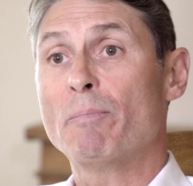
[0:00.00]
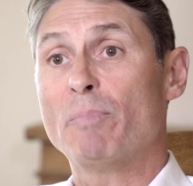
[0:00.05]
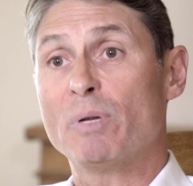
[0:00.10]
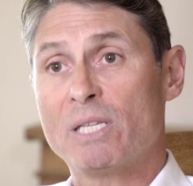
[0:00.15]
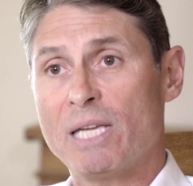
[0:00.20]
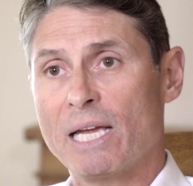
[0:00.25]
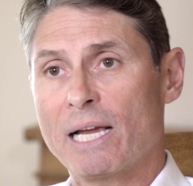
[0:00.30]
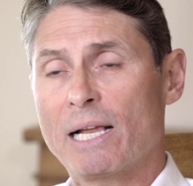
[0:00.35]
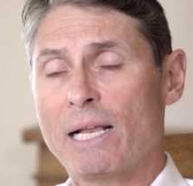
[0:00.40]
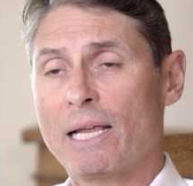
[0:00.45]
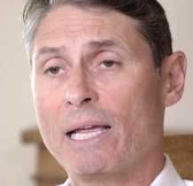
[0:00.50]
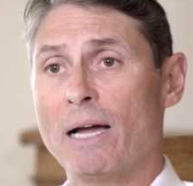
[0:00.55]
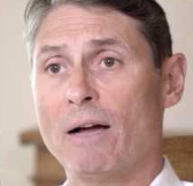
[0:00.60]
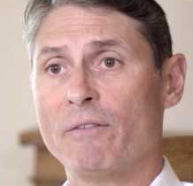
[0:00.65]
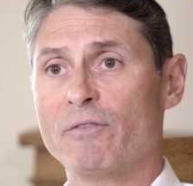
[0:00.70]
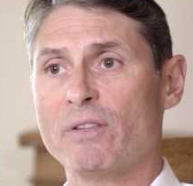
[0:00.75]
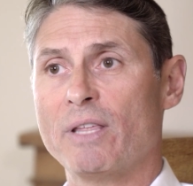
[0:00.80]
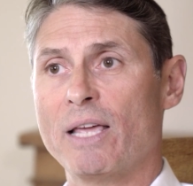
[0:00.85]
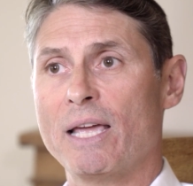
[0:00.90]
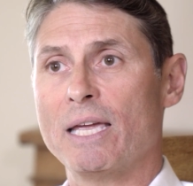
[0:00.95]
particularly
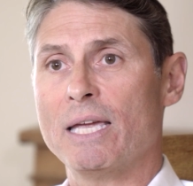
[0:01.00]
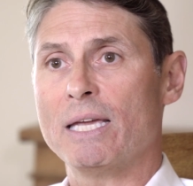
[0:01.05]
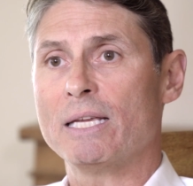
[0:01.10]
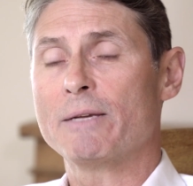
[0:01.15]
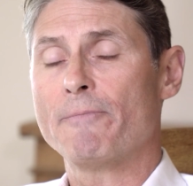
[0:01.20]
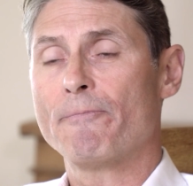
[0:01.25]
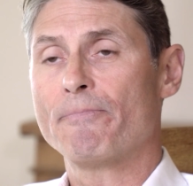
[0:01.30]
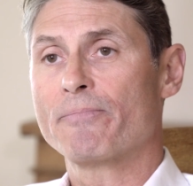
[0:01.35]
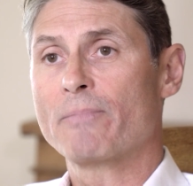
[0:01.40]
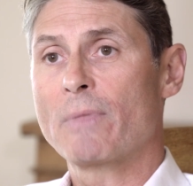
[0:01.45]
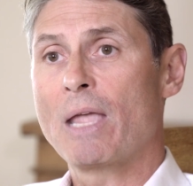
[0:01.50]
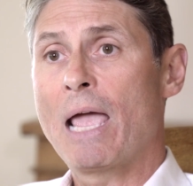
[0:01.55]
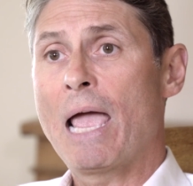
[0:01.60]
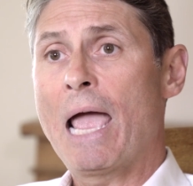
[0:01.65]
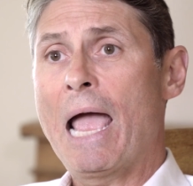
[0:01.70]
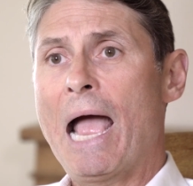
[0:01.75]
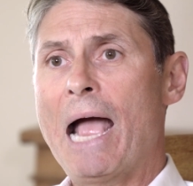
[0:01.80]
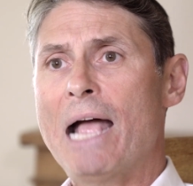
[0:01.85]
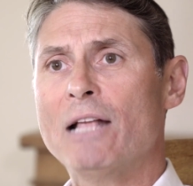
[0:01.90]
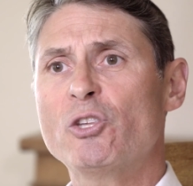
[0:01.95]
after they eat.
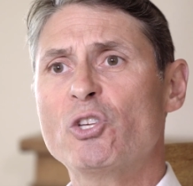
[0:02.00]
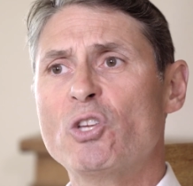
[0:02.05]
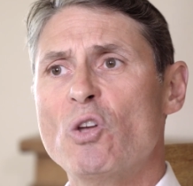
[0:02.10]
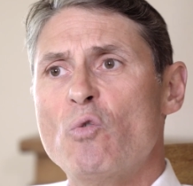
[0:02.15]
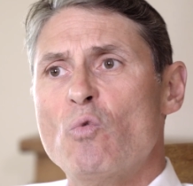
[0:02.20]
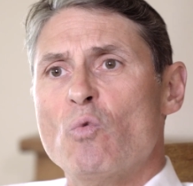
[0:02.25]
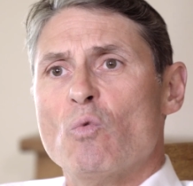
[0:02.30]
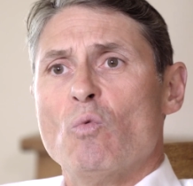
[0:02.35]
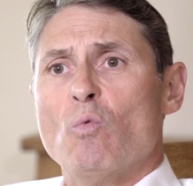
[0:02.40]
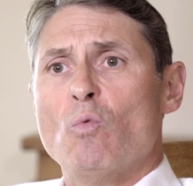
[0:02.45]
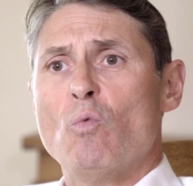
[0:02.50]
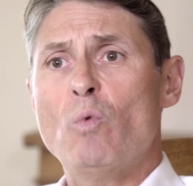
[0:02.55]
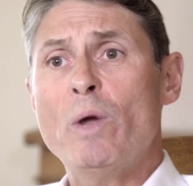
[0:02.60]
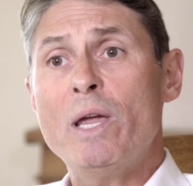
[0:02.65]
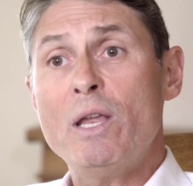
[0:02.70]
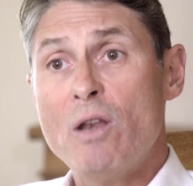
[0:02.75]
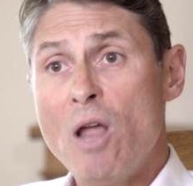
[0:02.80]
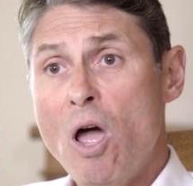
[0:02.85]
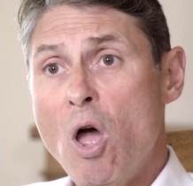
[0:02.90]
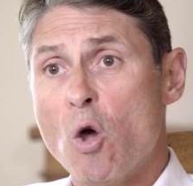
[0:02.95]
And so we
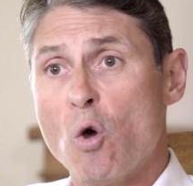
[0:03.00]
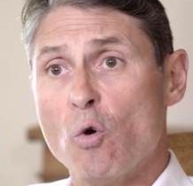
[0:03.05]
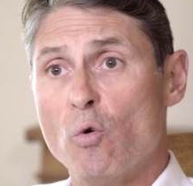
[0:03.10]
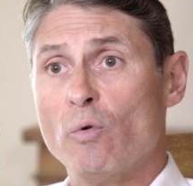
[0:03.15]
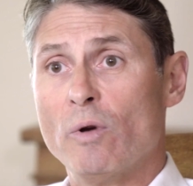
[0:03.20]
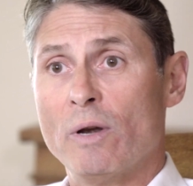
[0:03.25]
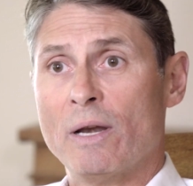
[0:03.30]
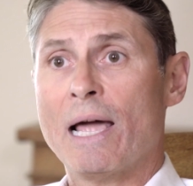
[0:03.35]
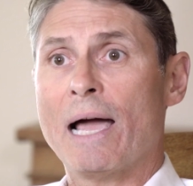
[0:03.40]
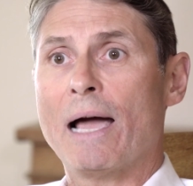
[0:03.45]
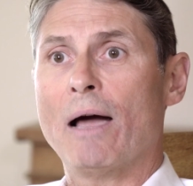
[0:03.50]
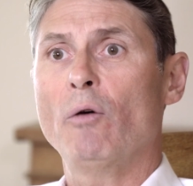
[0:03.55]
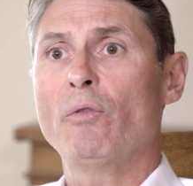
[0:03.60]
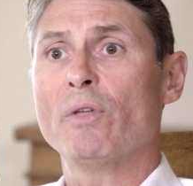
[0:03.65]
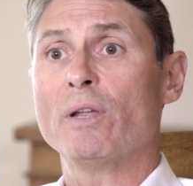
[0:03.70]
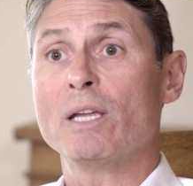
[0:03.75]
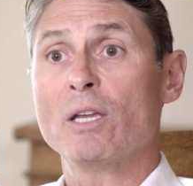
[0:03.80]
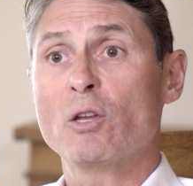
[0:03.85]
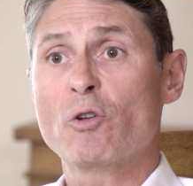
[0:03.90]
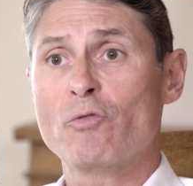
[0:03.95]
know now that
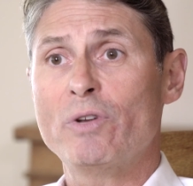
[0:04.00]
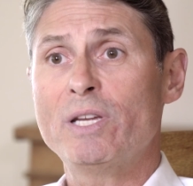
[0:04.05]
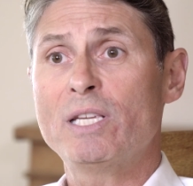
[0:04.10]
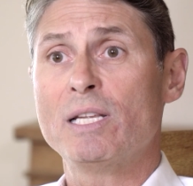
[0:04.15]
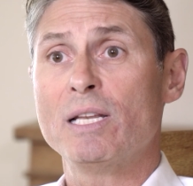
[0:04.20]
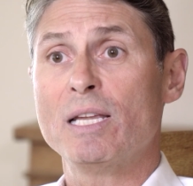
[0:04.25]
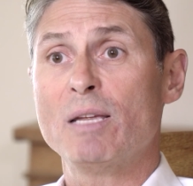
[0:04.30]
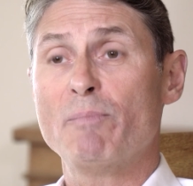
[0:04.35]
increasingly